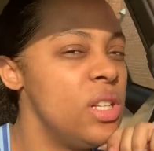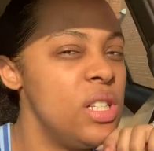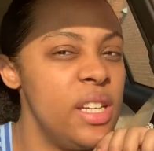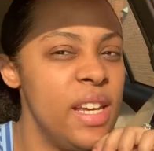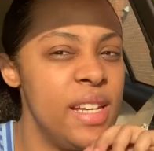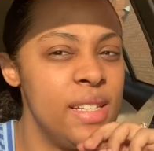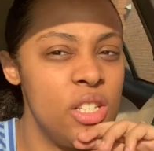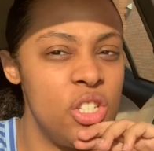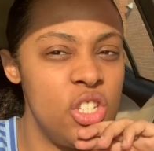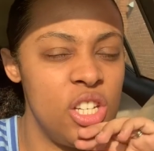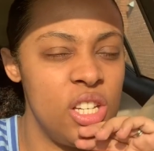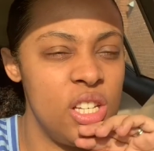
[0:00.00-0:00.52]
I
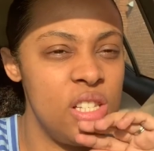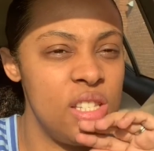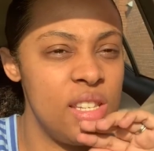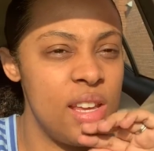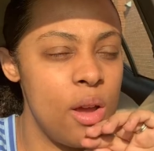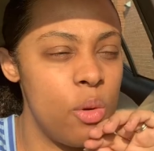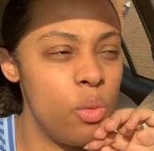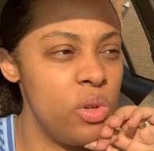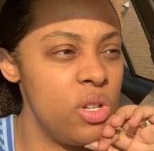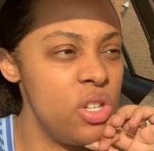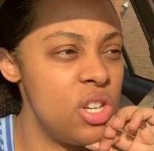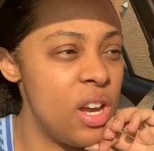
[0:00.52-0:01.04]
taste a chicken
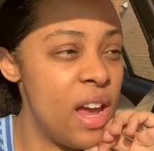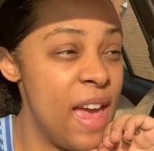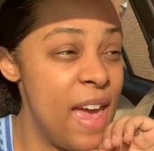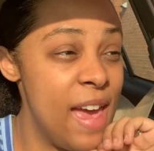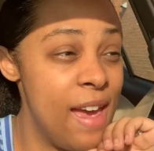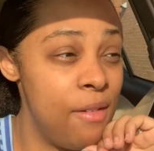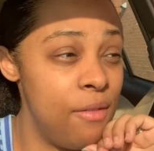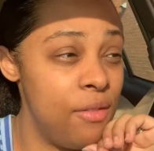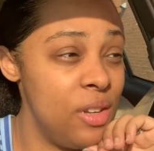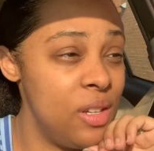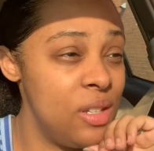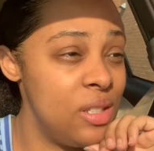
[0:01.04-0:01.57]
sandwich. I
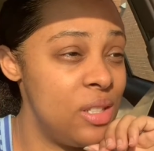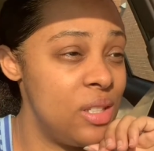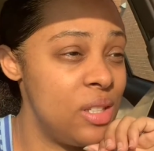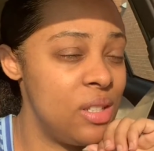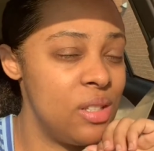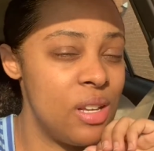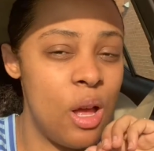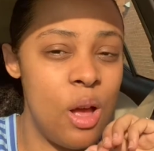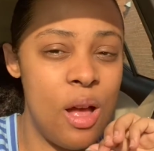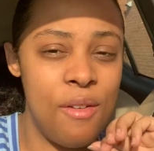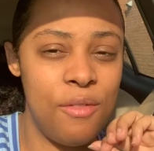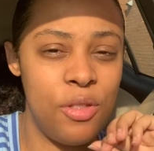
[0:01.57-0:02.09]
haven't,
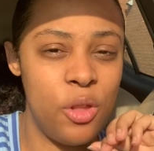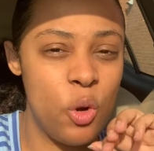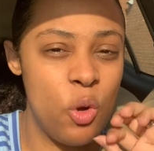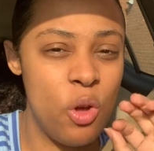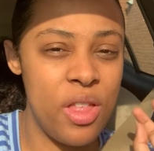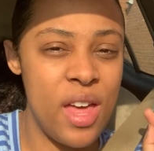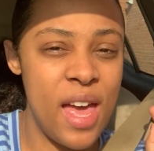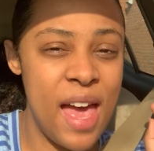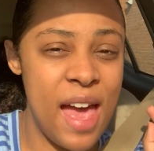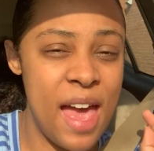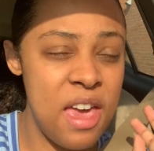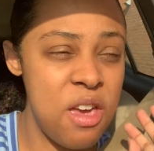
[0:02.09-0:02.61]
after all
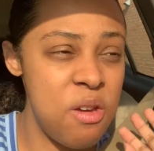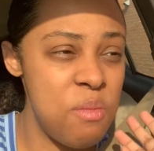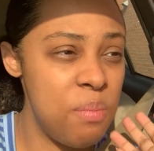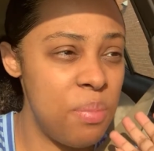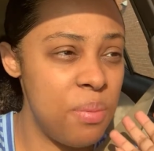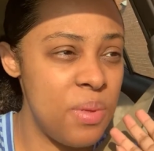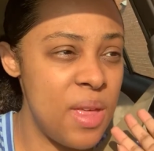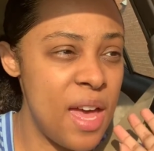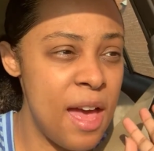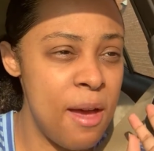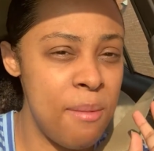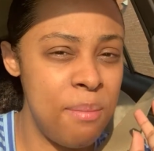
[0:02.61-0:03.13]
the hype
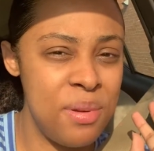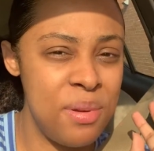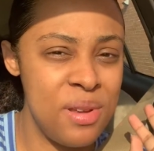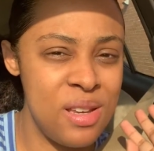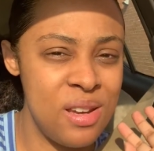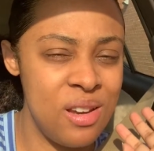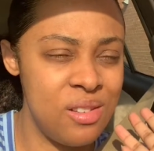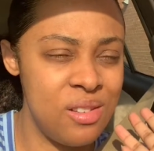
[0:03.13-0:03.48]
that happened